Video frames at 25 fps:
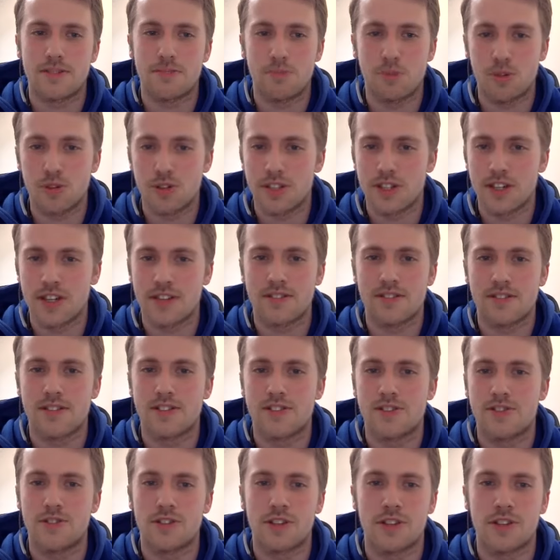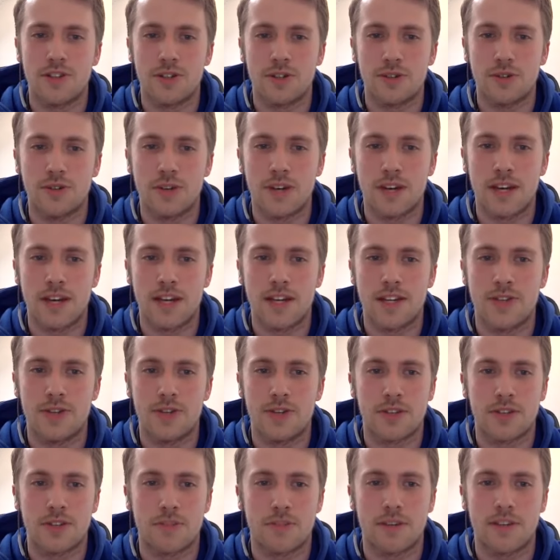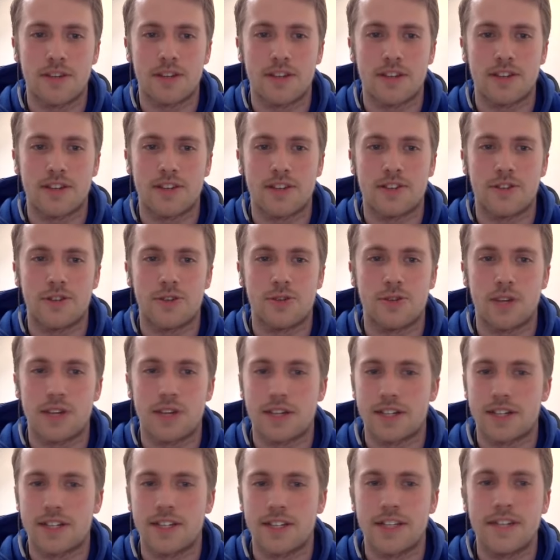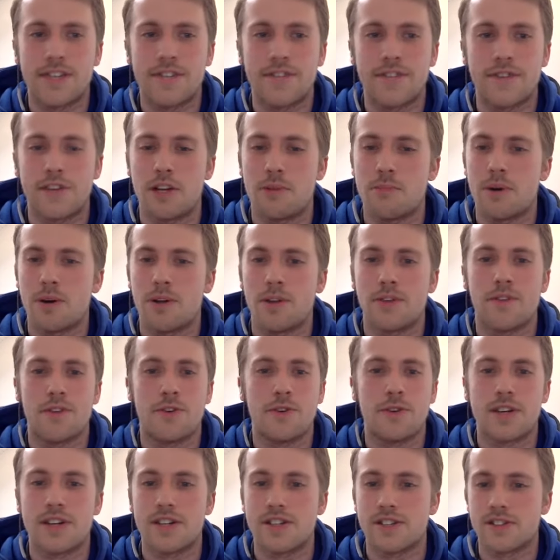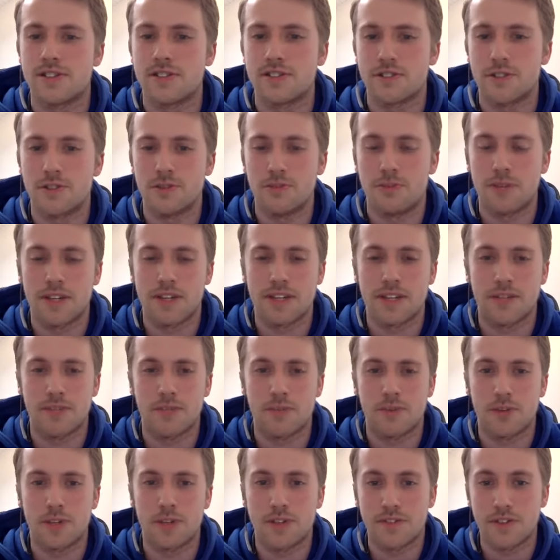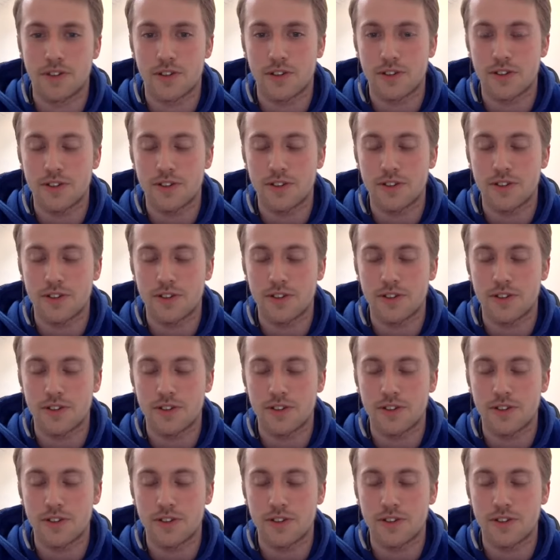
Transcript: pushing exercises you can do, and you can do like an infinite amount of variations to make it more difficult.